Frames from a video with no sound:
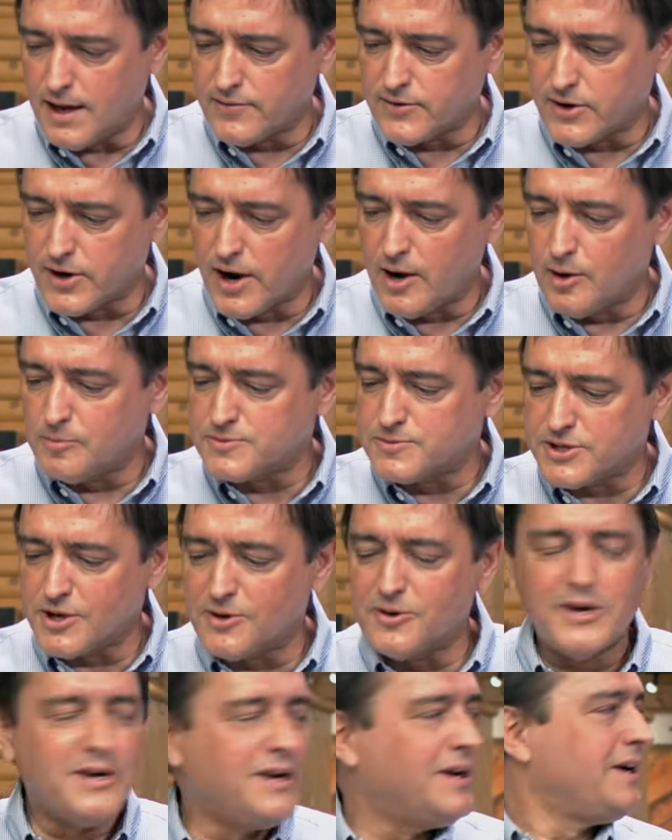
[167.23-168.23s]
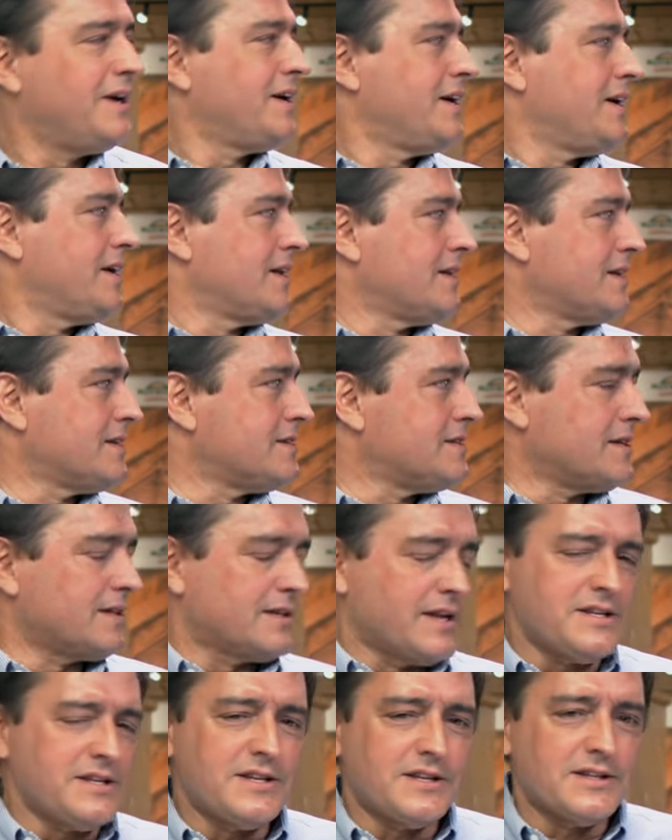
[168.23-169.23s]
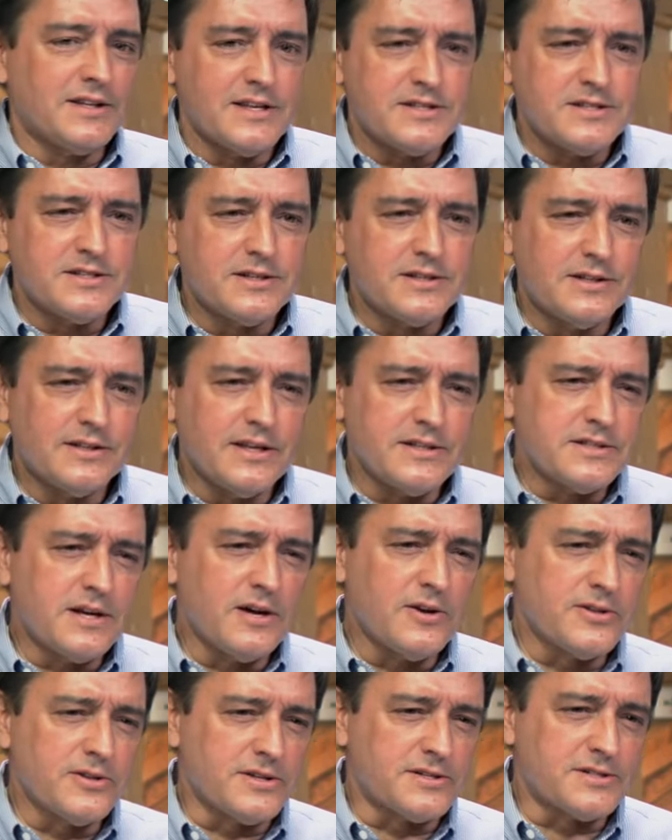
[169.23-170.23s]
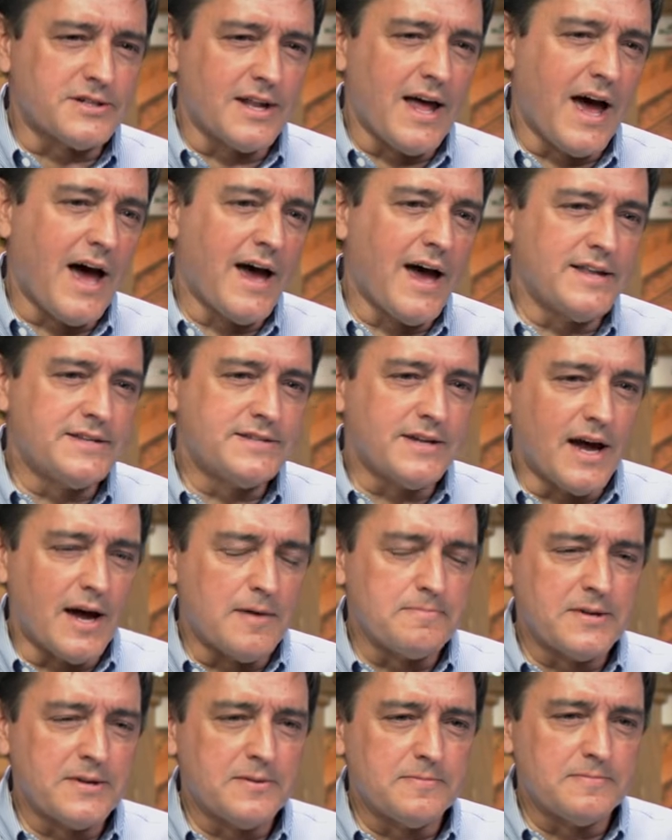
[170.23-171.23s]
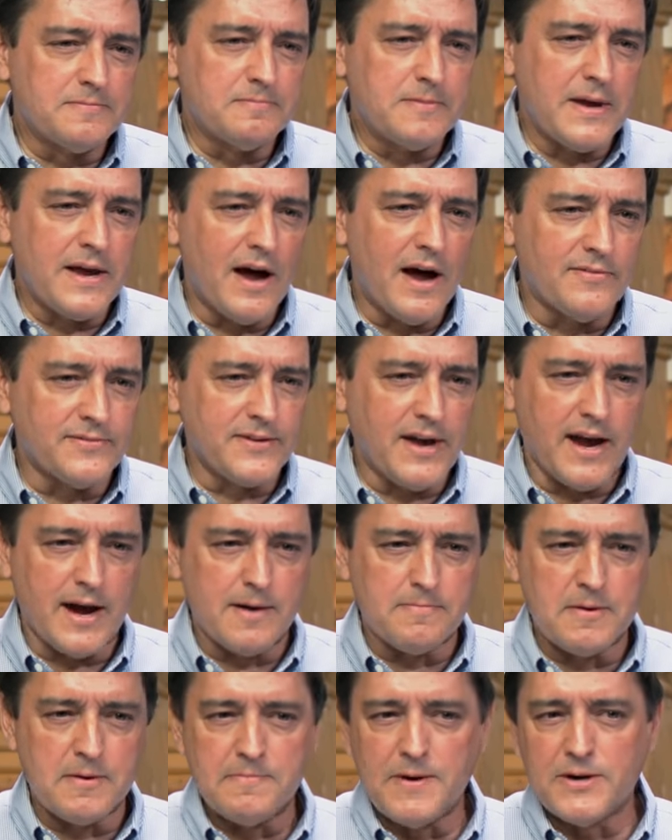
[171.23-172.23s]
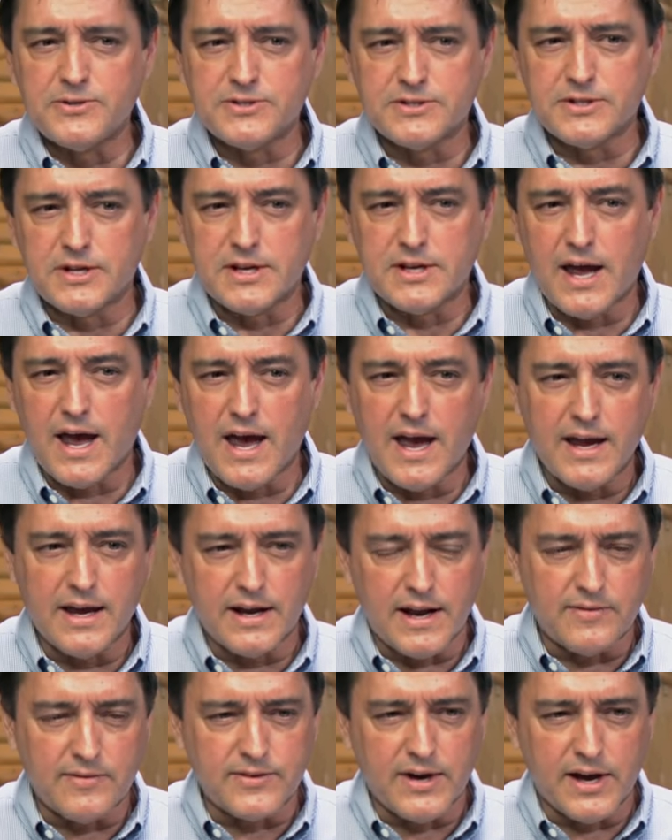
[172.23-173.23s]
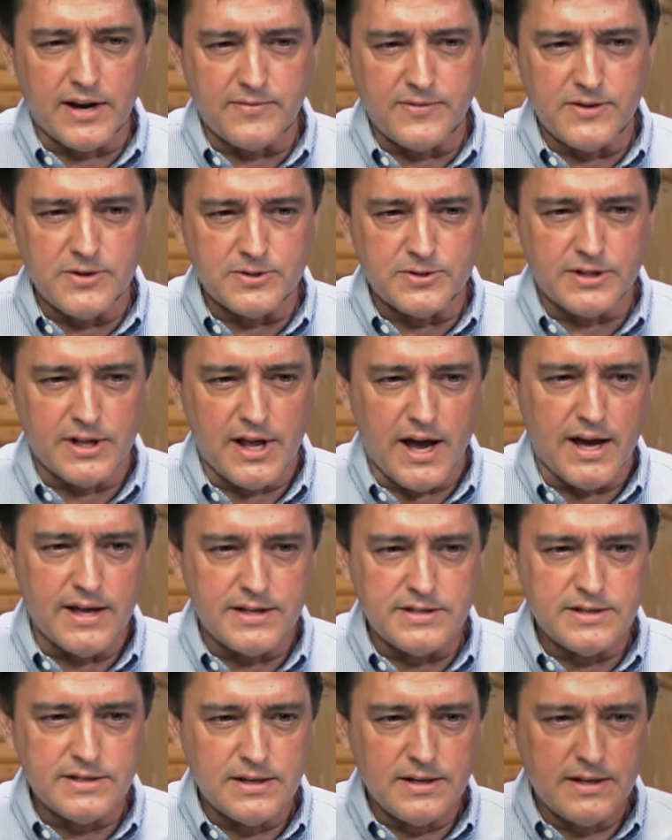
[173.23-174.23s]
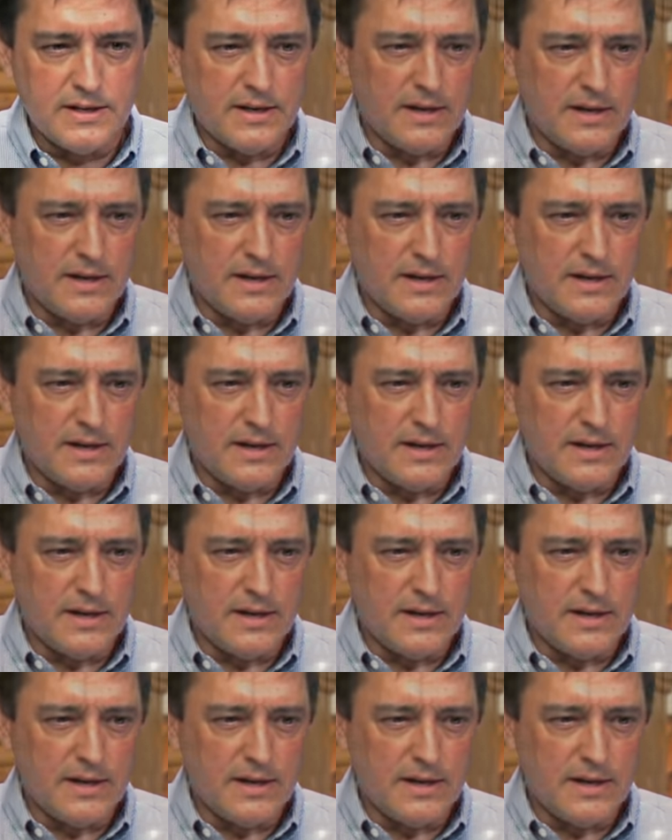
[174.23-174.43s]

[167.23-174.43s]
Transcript: of your home. So let's, let's, let's go to the slides. I'm going to be off camera most of the day, and I've got a few slides.